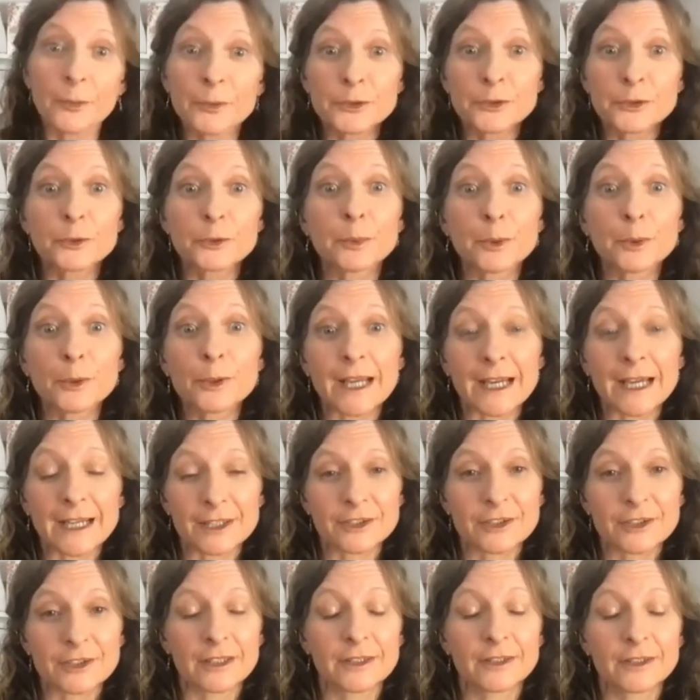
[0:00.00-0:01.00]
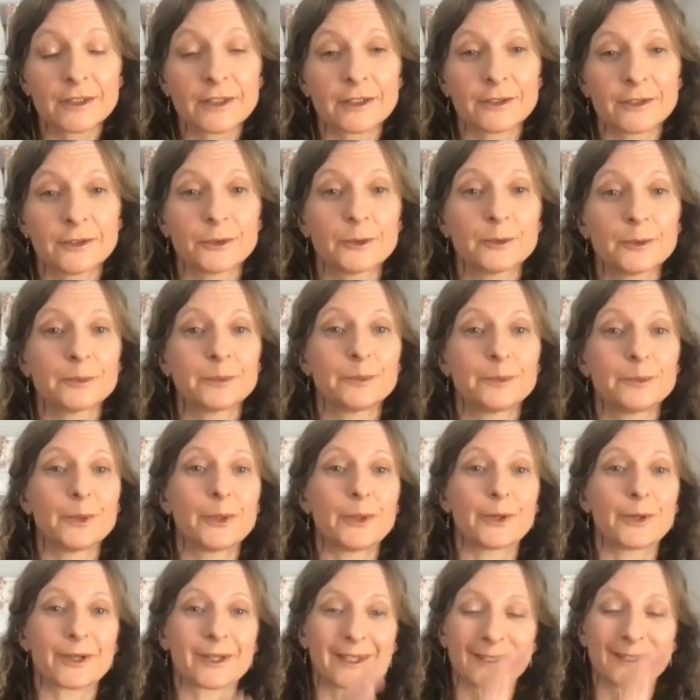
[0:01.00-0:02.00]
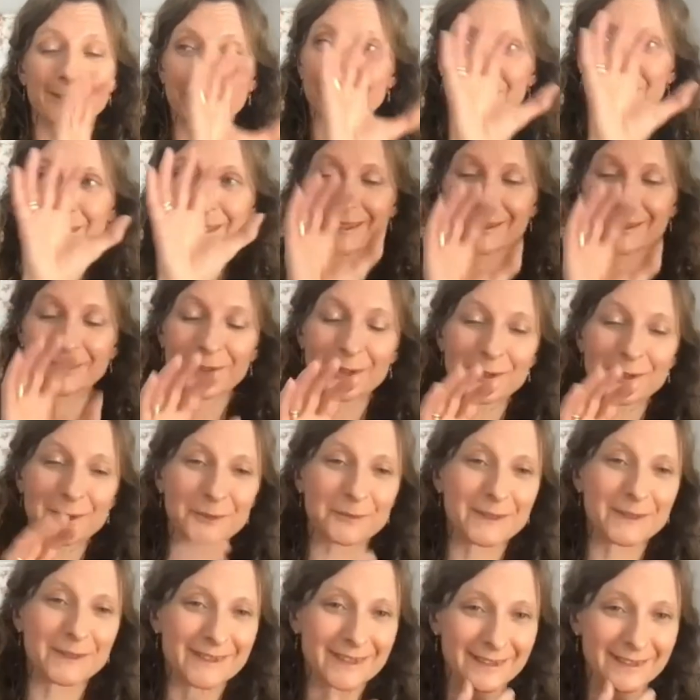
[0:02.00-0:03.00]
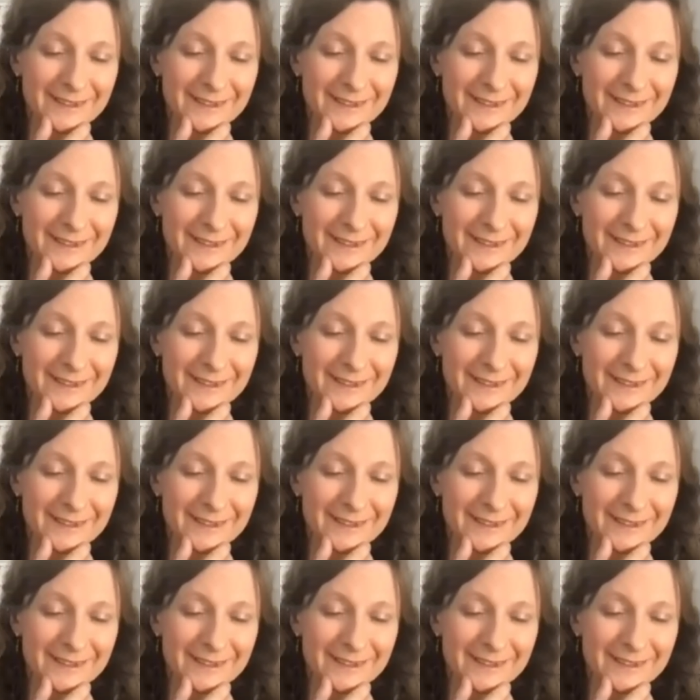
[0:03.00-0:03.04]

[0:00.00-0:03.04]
was your book, actually. Your book, your acknowledgements,